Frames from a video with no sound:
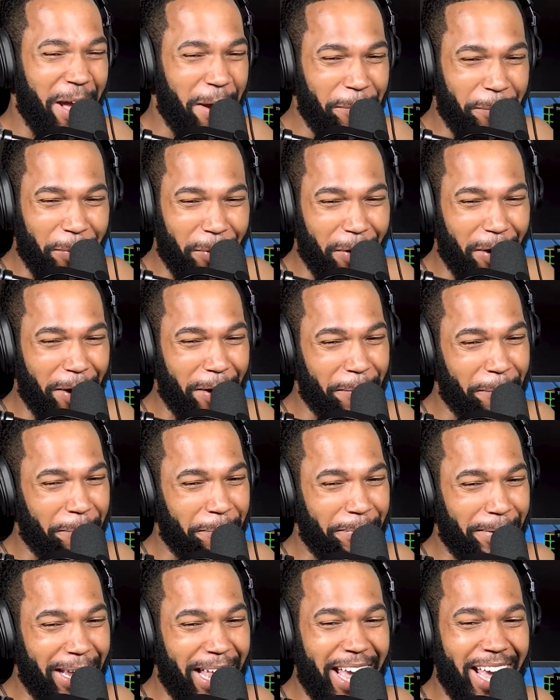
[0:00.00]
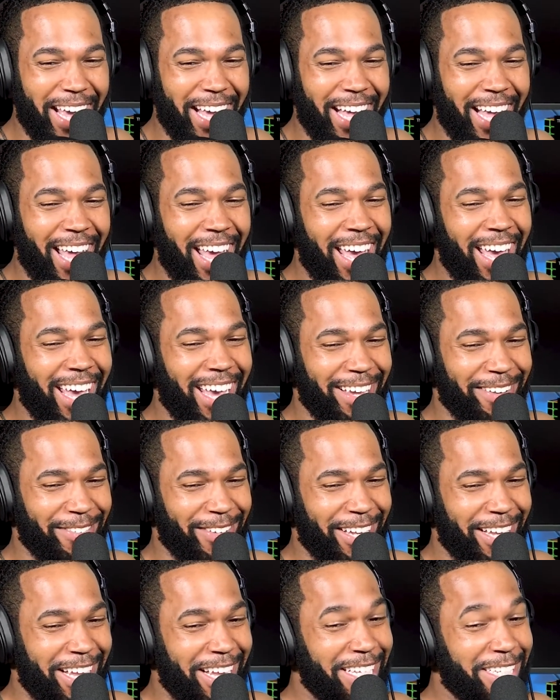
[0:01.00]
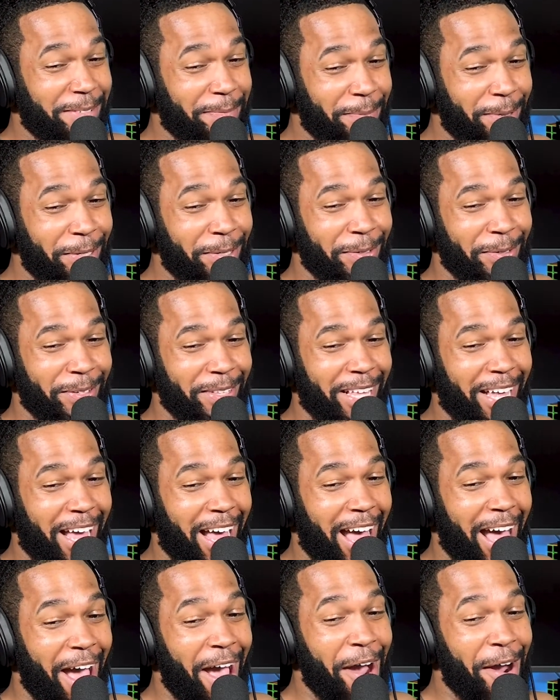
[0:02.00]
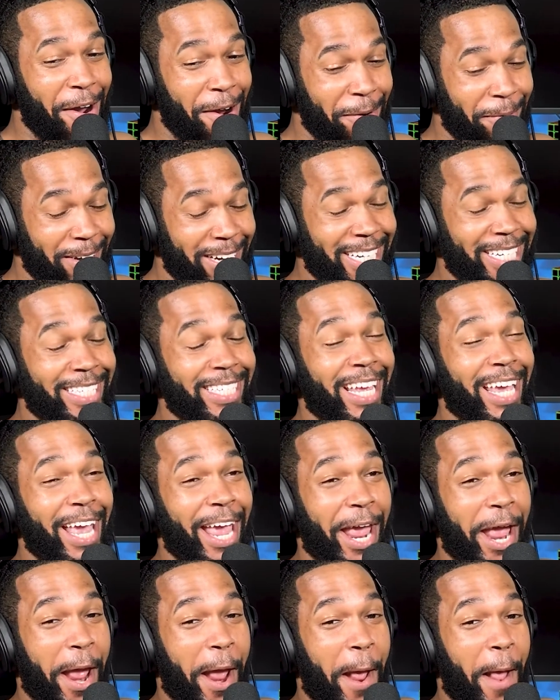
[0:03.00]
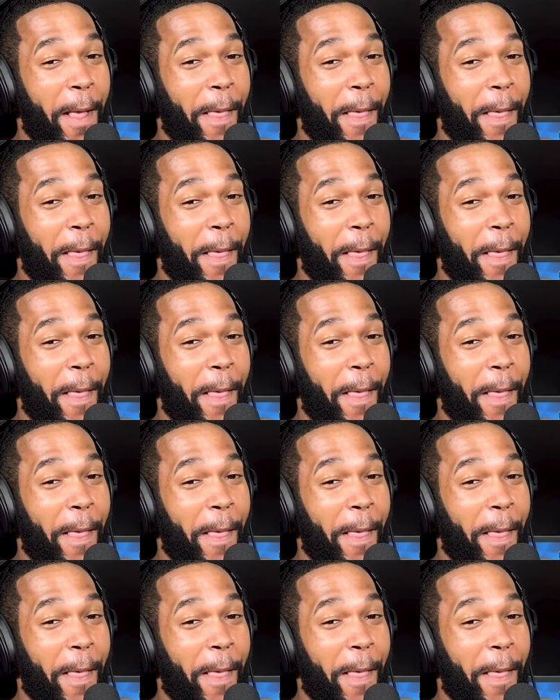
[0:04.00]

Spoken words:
Boy, player, hey man, that's smooth. I heard what he said.